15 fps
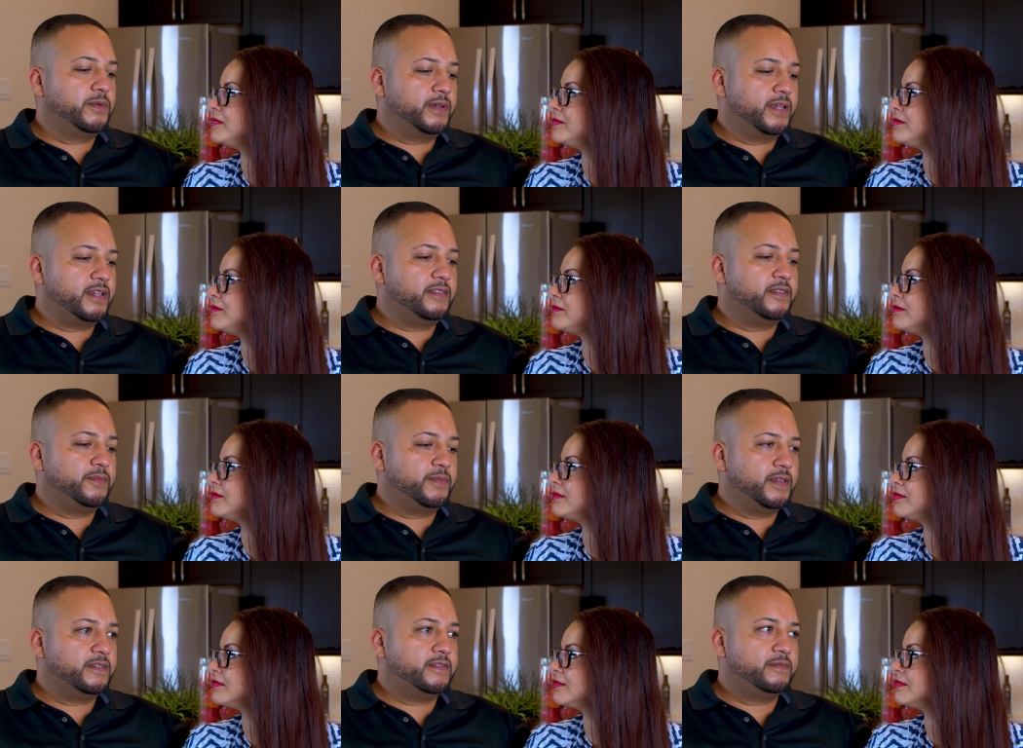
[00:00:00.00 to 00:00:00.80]
Speaker 1: we knew we
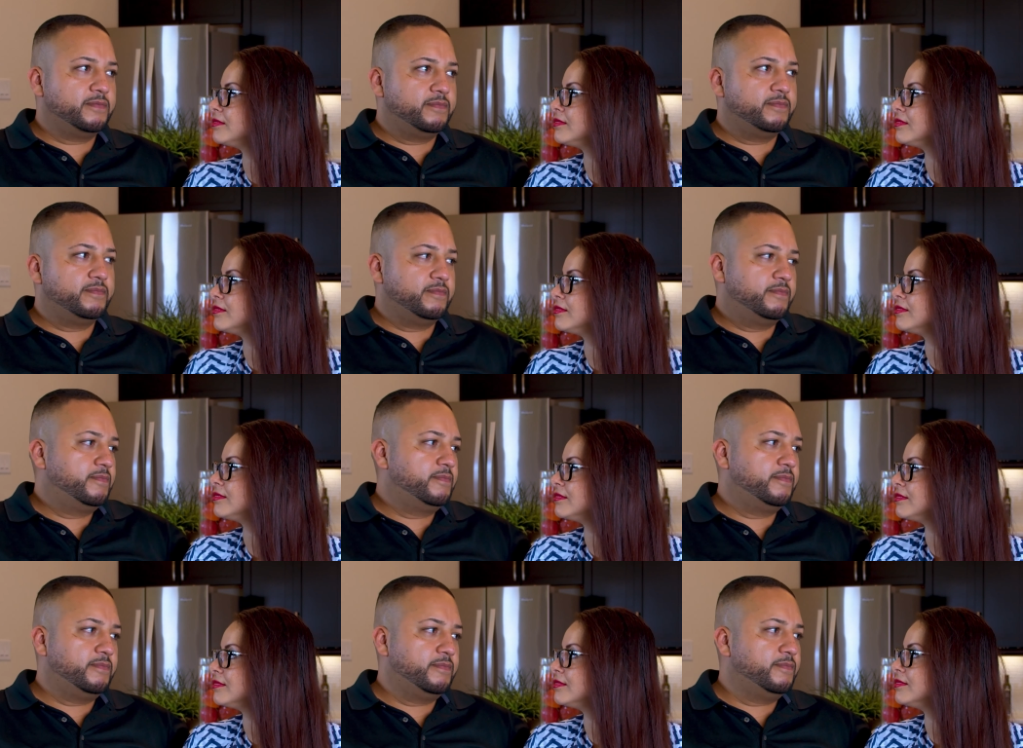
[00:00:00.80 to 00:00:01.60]
were getting the best
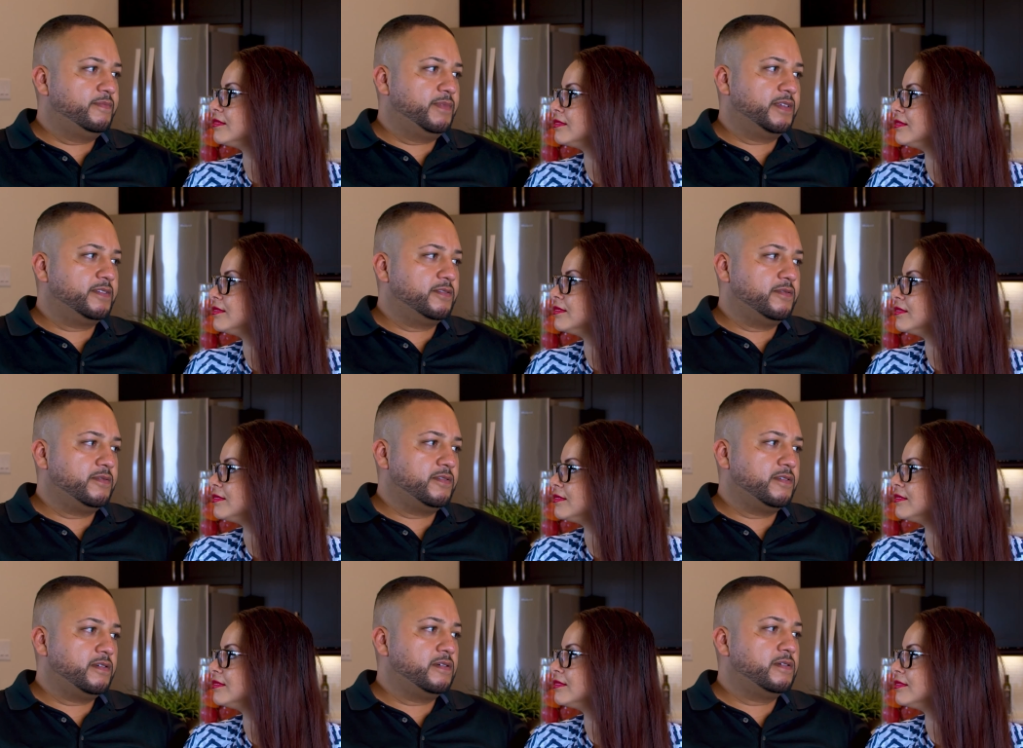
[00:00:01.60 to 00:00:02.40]

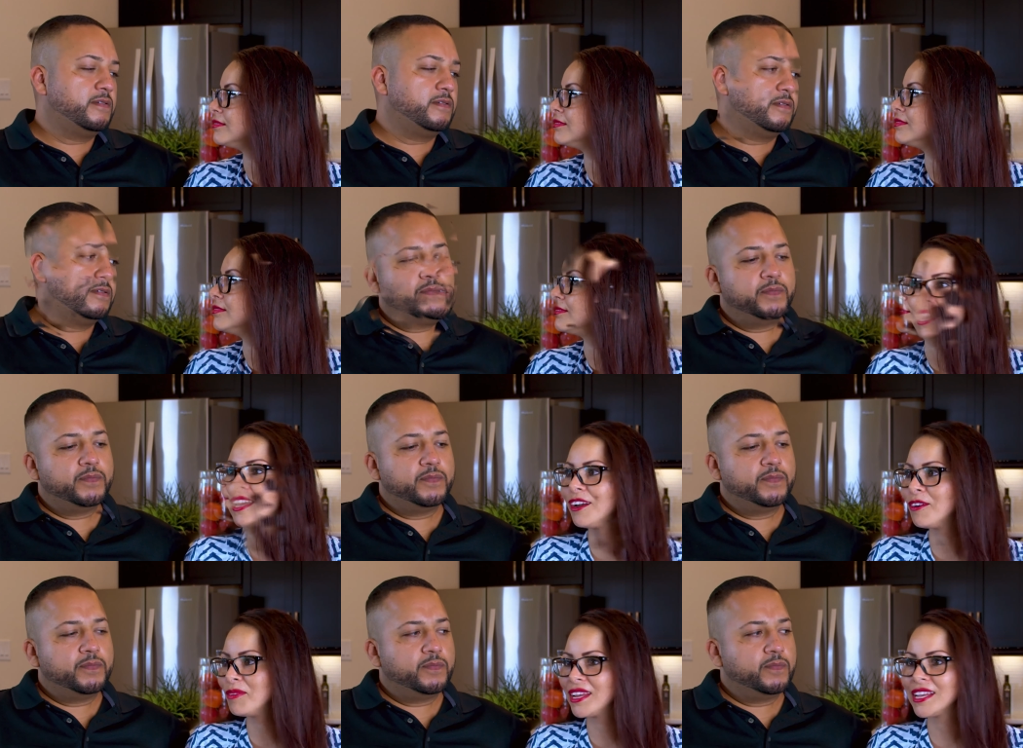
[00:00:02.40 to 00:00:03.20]
best overall
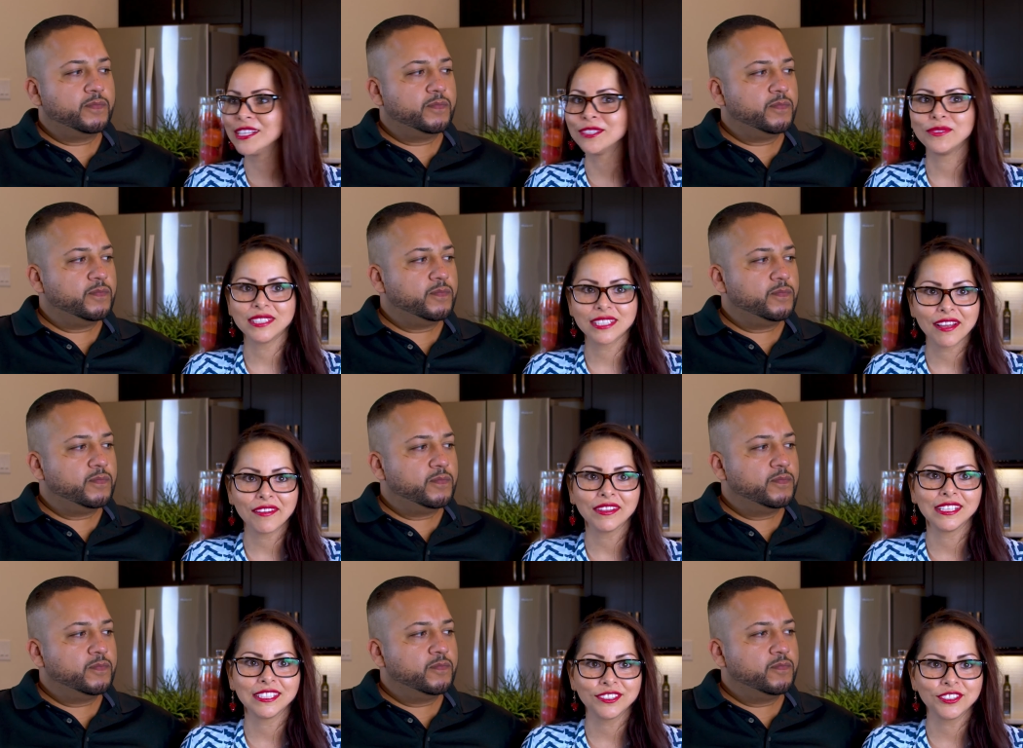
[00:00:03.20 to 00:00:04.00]
Speaker 2: we're here
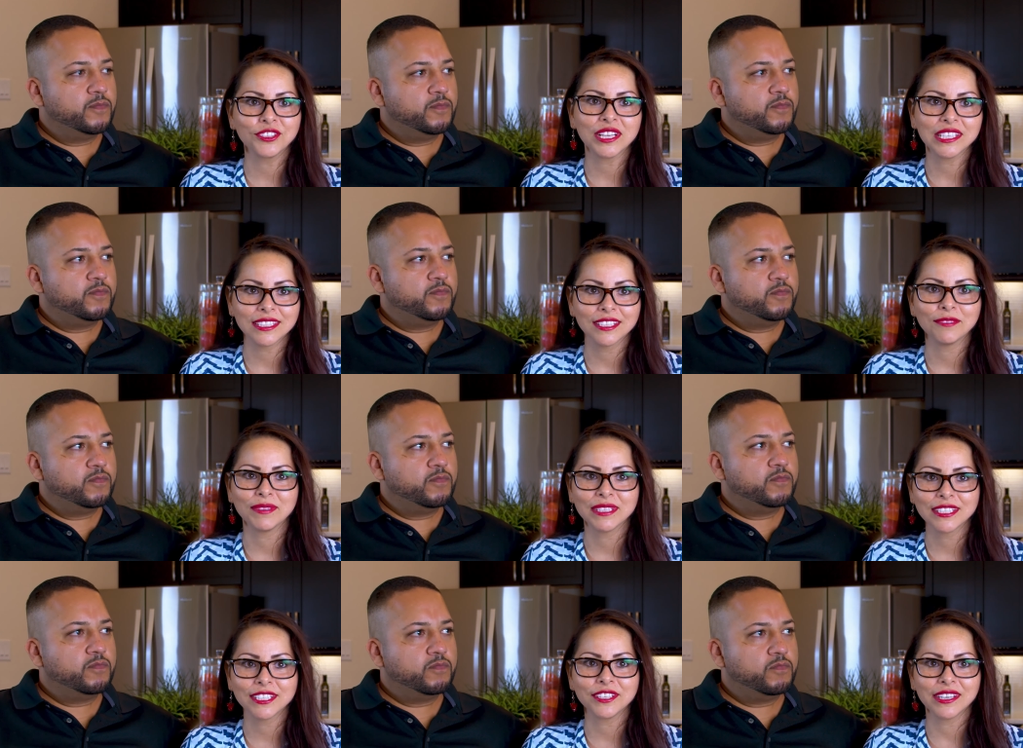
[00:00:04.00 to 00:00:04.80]
because we definitely
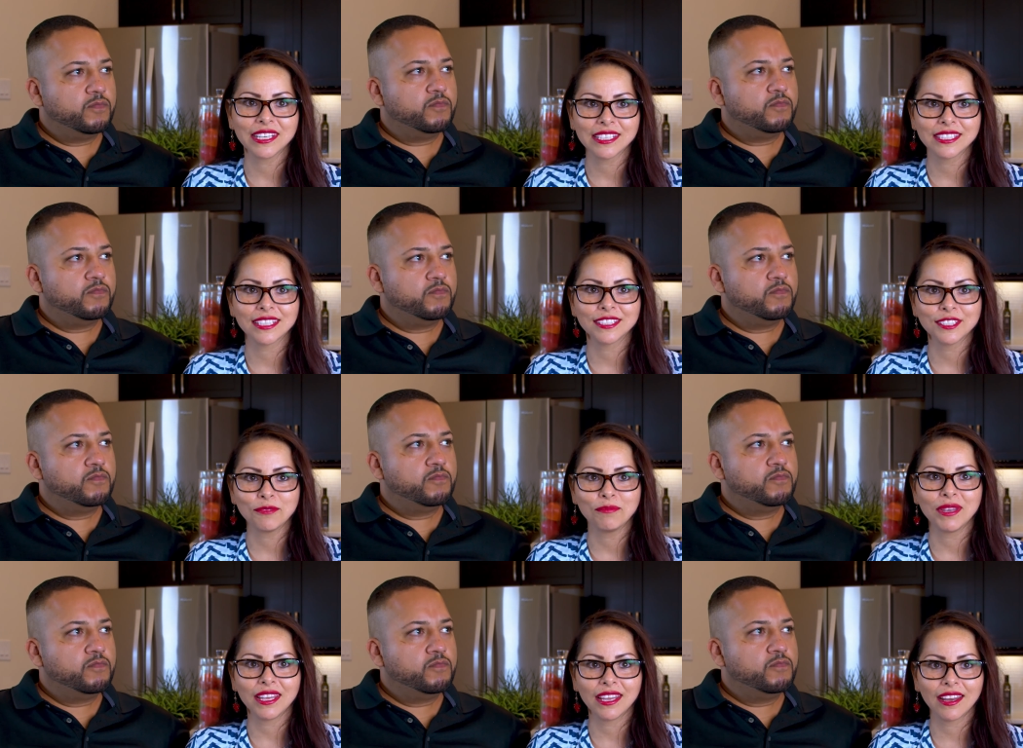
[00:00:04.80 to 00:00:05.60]
trusted miss
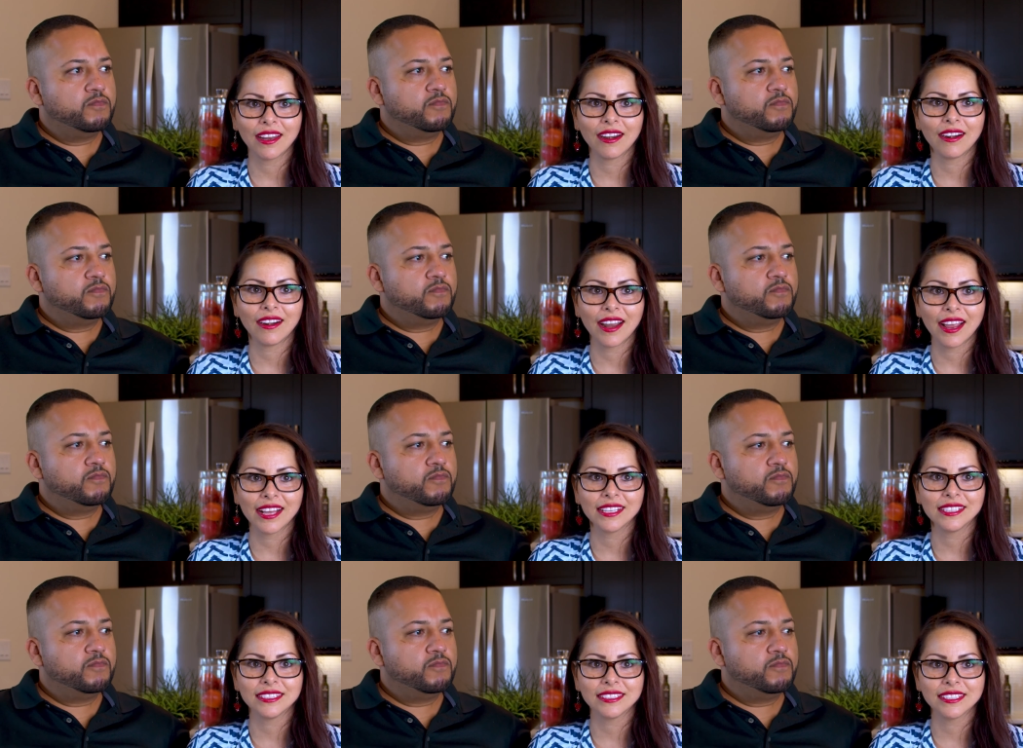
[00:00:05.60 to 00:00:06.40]
teresa to be
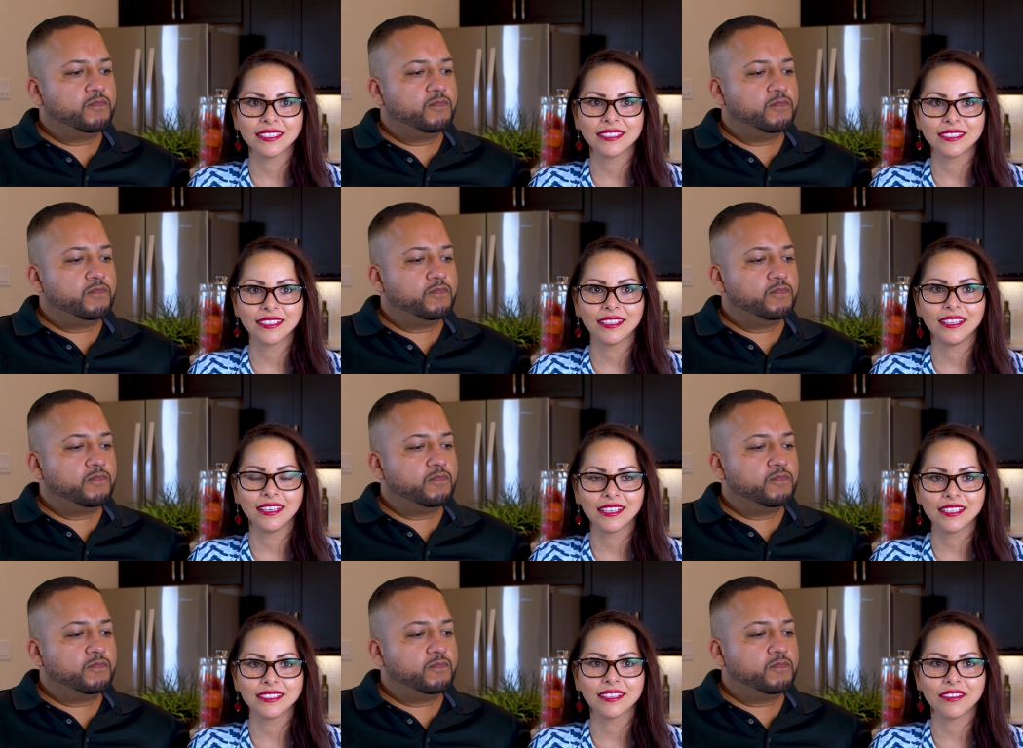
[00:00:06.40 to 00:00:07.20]
here and
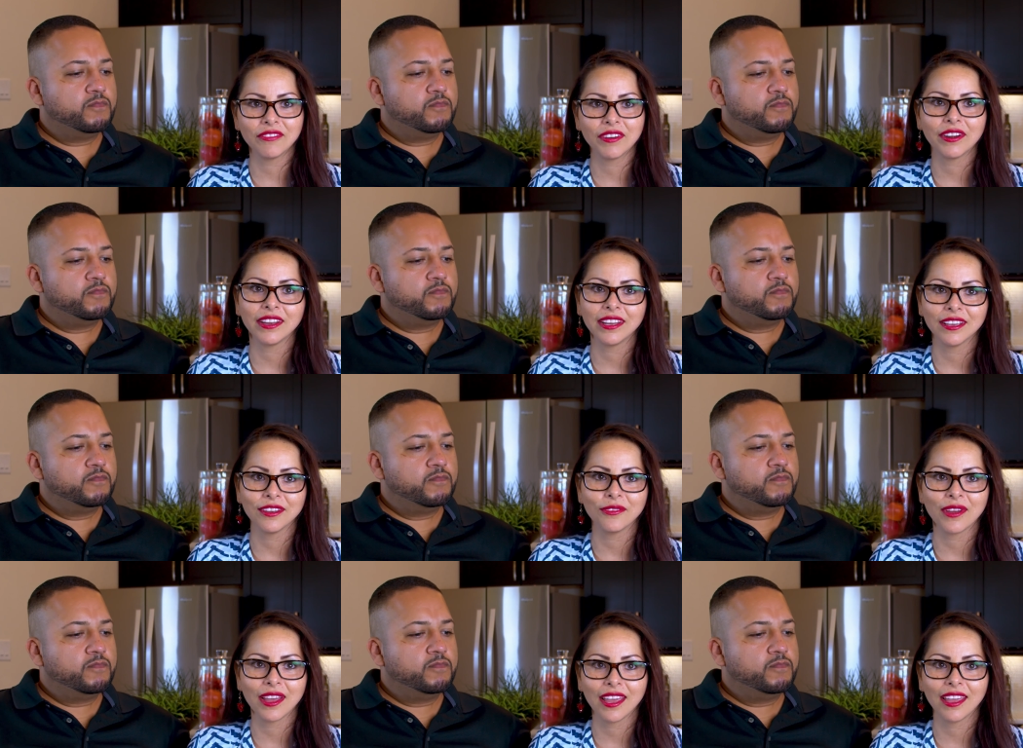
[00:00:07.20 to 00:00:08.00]
to lead us a
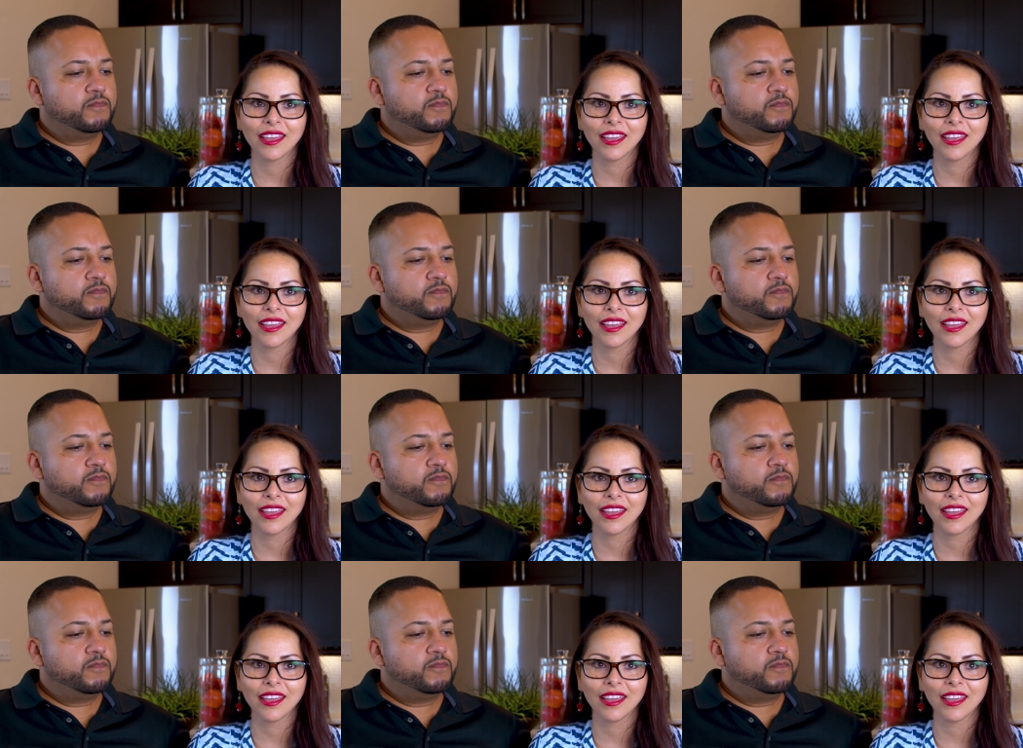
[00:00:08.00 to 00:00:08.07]
very